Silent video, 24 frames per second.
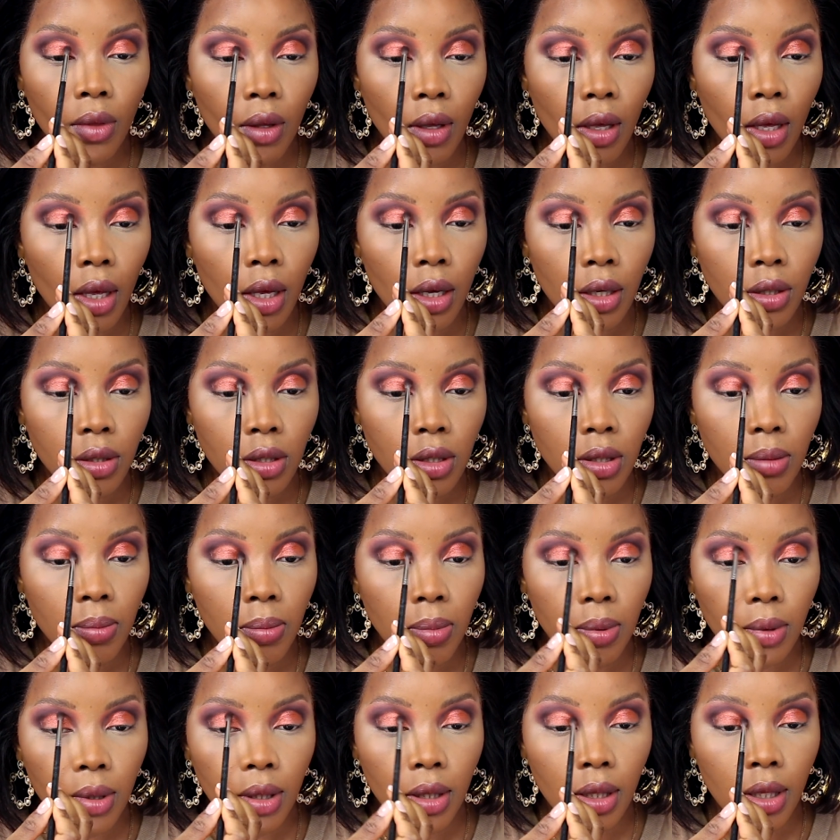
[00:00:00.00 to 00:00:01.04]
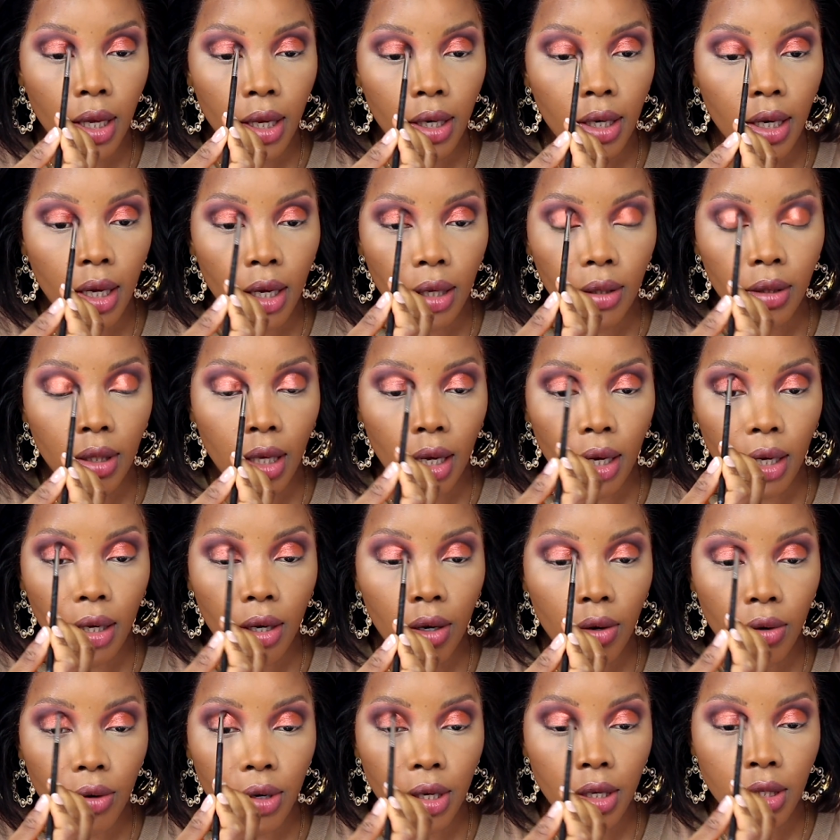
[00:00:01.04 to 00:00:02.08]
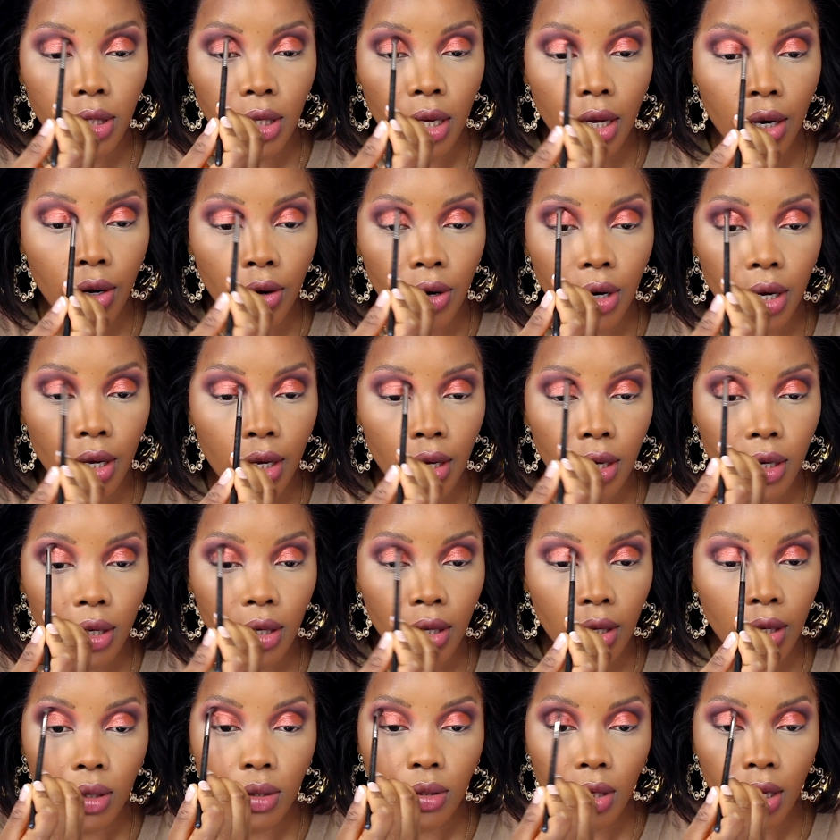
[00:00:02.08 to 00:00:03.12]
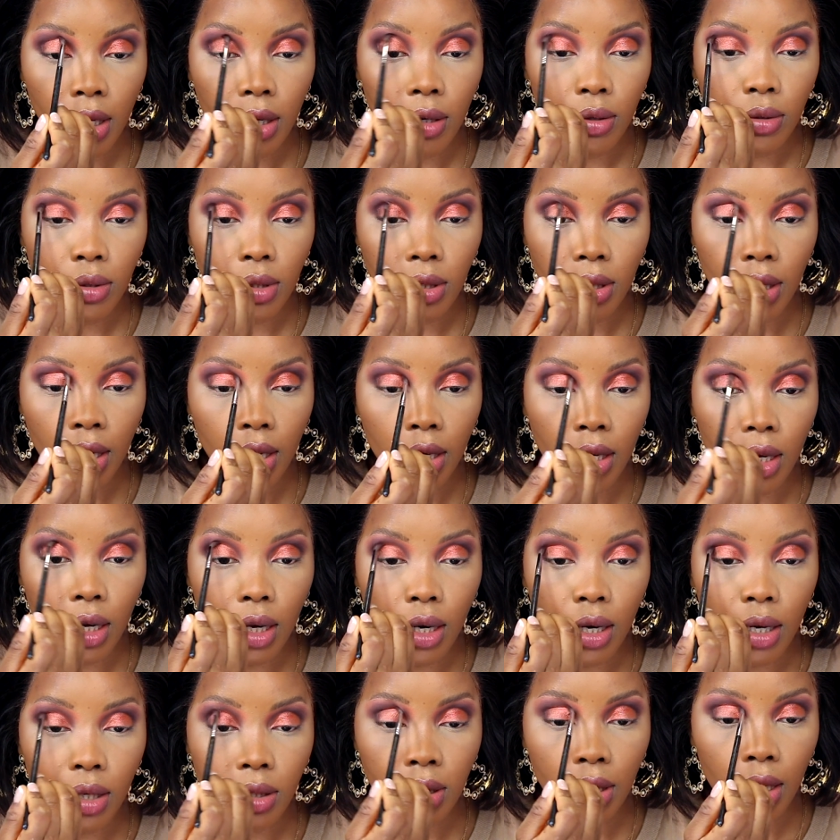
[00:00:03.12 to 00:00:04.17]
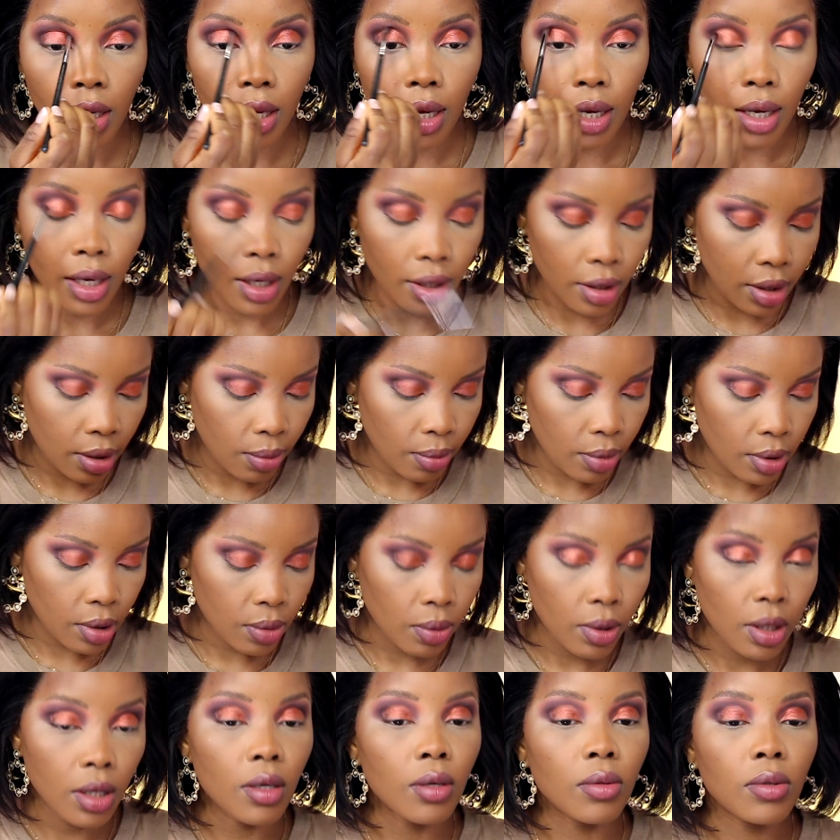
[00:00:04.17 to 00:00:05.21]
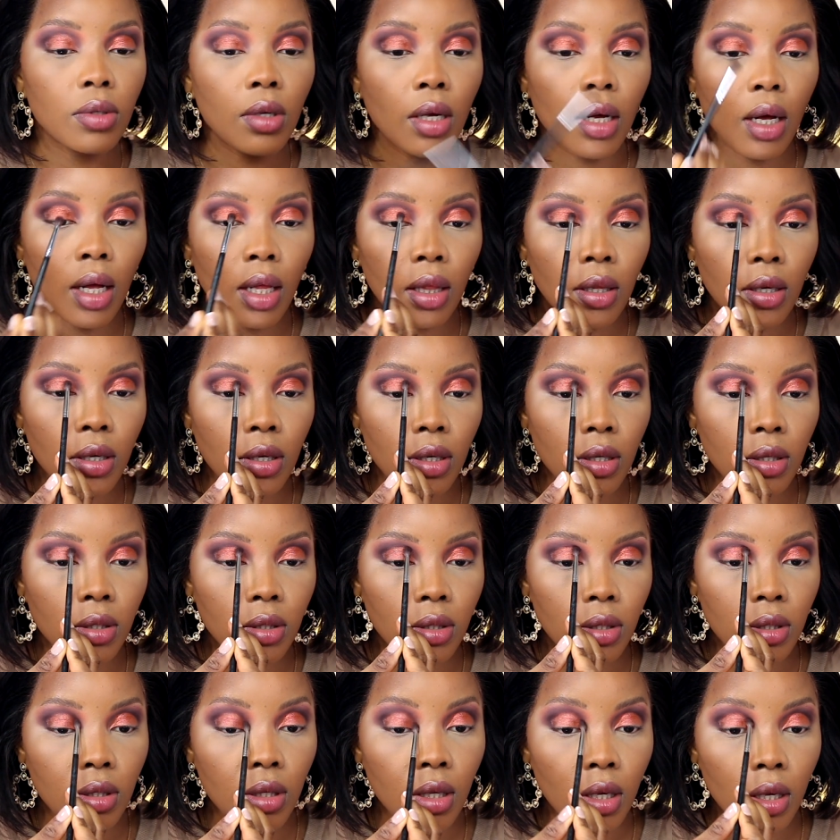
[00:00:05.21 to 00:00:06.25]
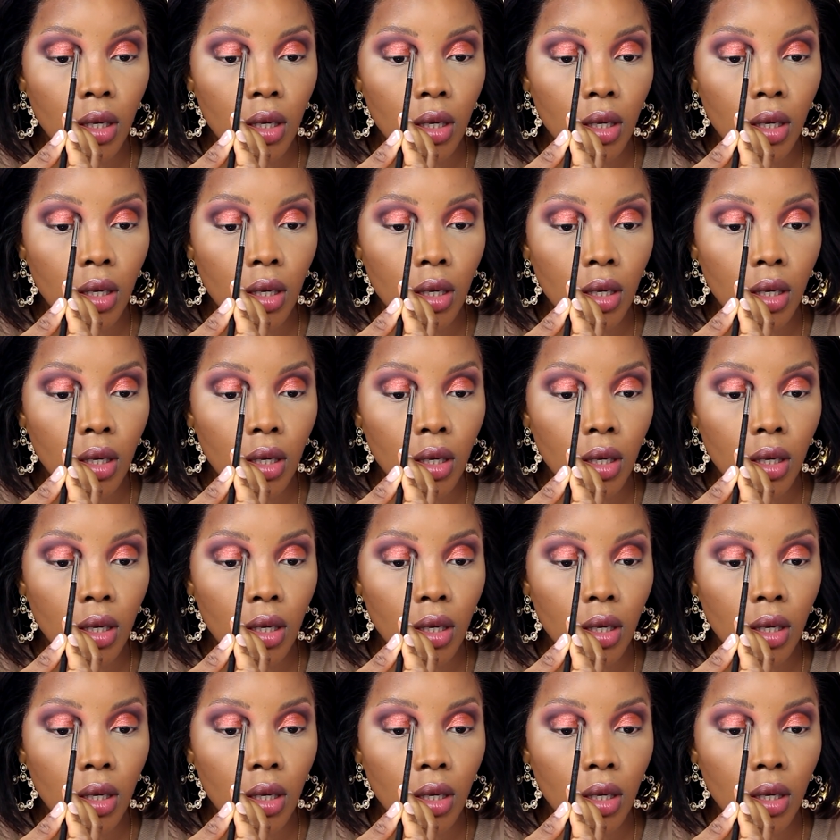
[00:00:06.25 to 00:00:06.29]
and just blend out that crease area so I don't see any harsh lines in between those colors.